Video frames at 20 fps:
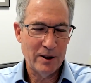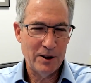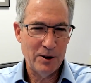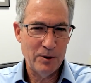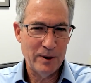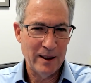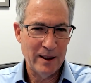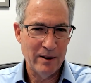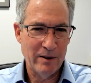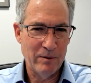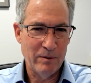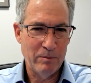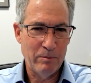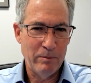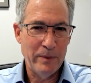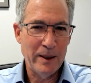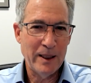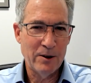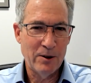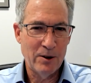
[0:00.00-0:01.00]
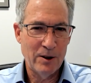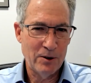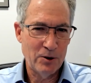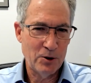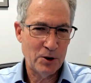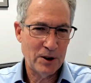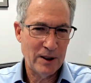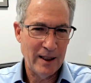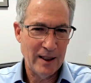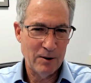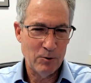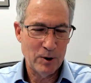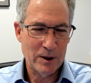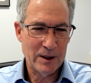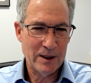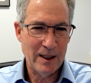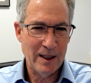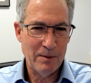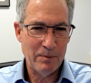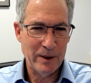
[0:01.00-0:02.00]
you can better understand what's
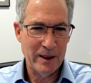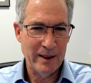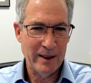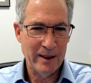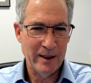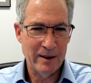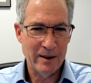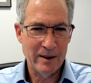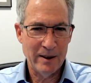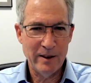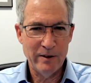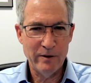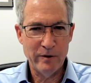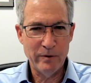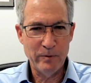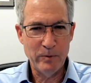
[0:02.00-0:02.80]
happening and give